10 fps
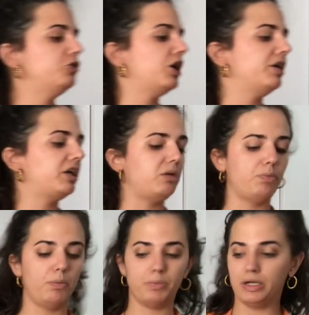try to keep
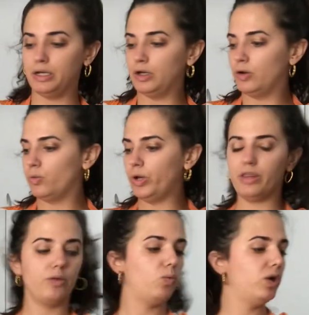up
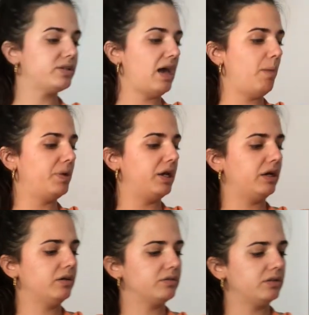with what's
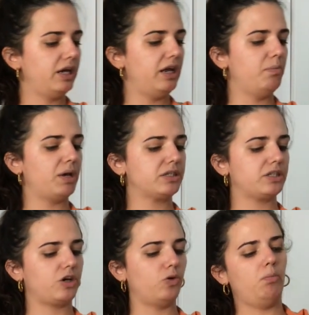happening in
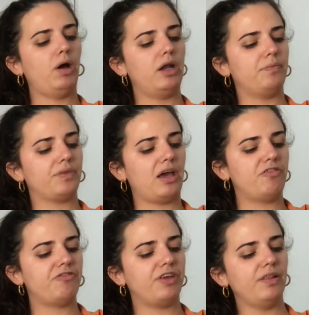Mexico. But I
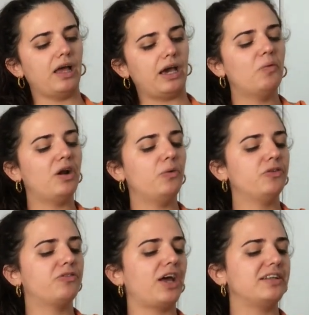feel like when I
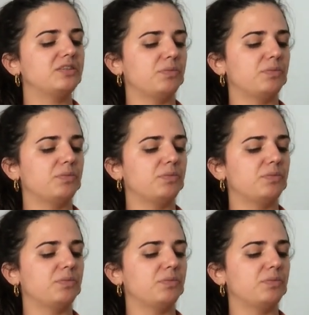was flying to